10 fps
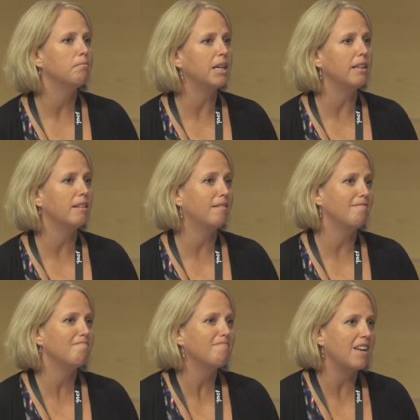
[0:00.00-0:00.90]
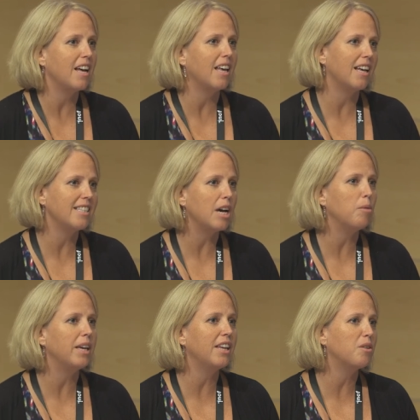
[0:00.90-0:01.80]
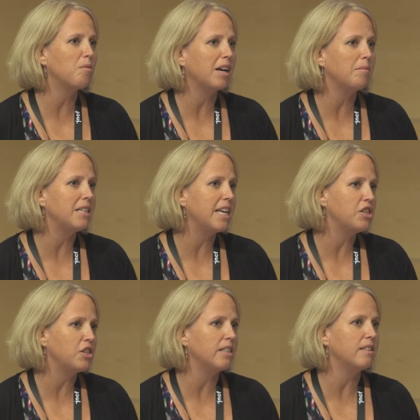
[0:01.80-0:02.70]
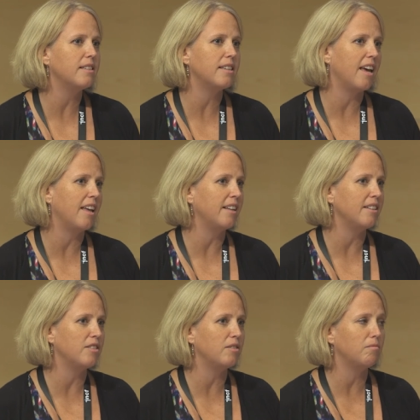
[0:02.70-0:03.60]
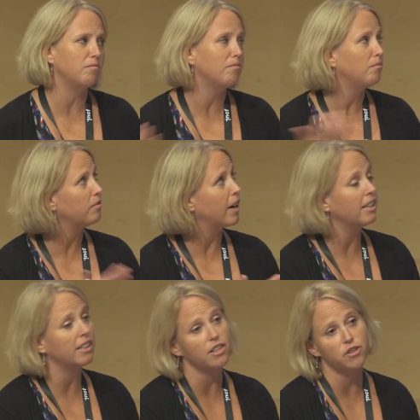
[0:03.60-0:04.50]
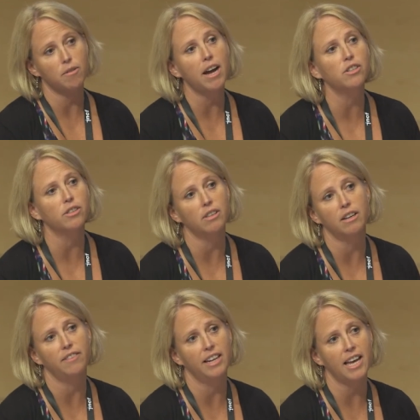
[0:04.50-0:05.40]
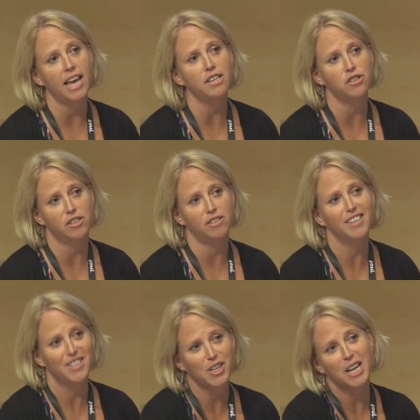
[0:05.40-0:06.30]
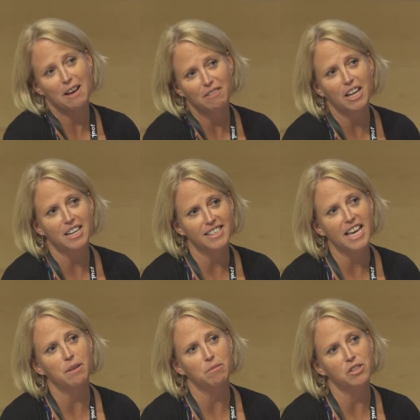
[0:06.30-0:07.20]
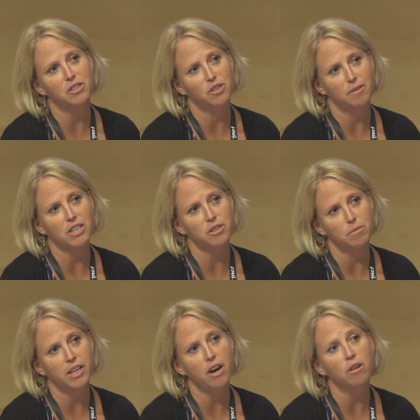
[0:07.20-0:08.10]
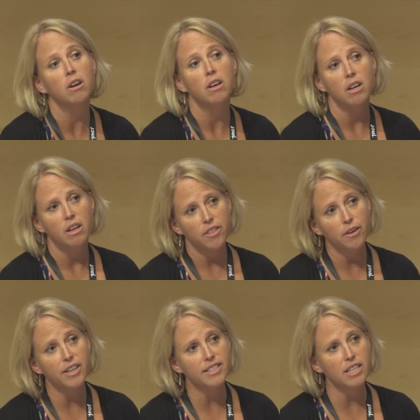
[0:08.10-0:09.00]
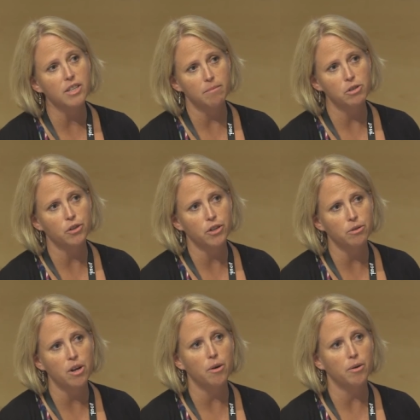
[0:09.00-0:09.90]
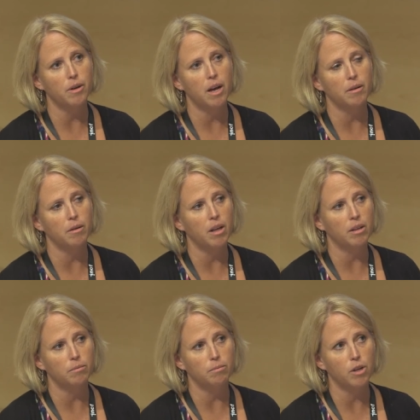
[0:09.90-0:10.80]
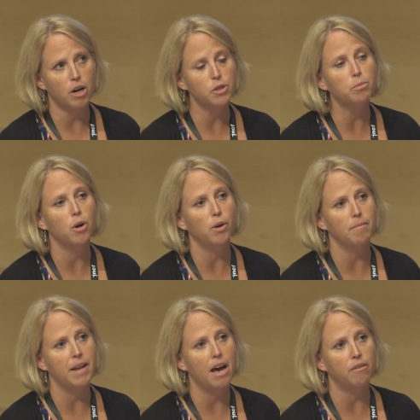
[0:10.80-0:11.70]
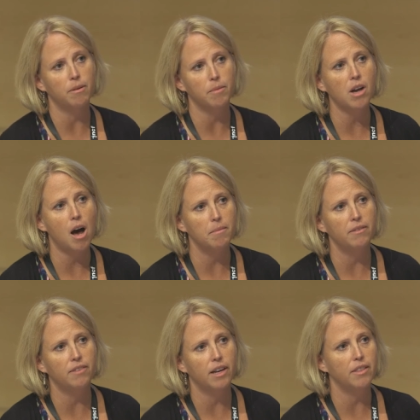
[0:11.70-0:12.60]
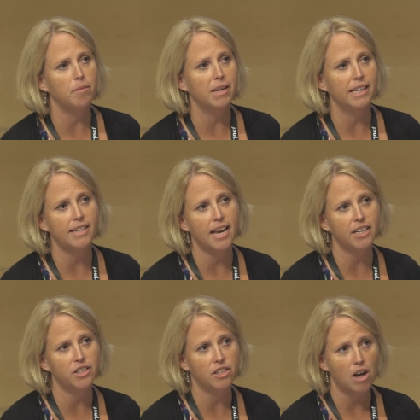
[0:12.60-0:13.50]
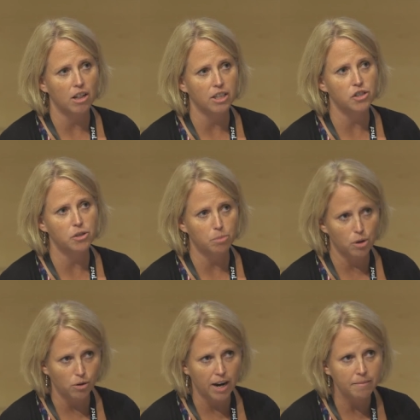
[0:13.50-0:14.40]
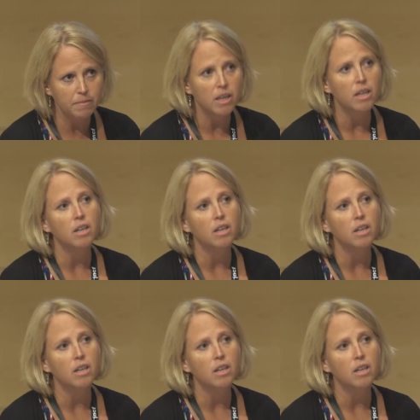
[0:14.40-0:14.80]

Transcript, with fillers: But until we get the recommendations and frankly, the director of NIH is going to have a lot of say in which direction we go. There is, as I'm sure you know, a, a large program now from the Common Fund, the Big Data to Knowledge program,